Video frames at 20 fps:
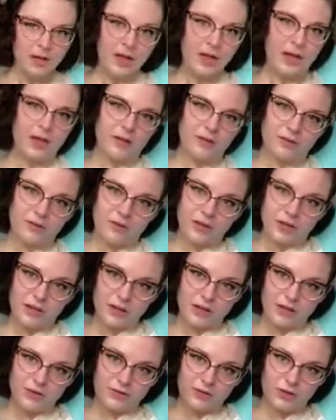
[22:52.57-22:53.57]
And
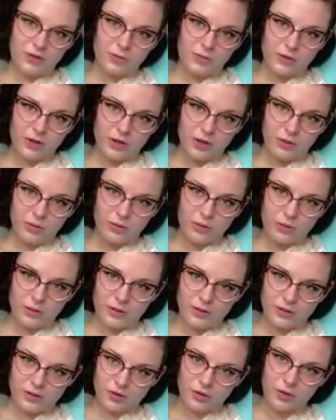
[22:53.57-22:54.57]
if you know
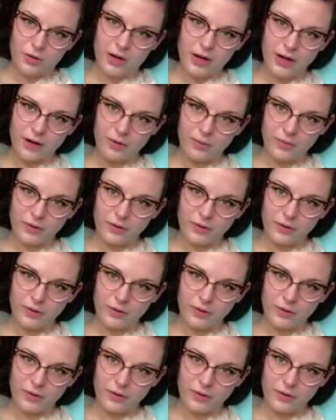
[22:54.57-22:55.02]
your hair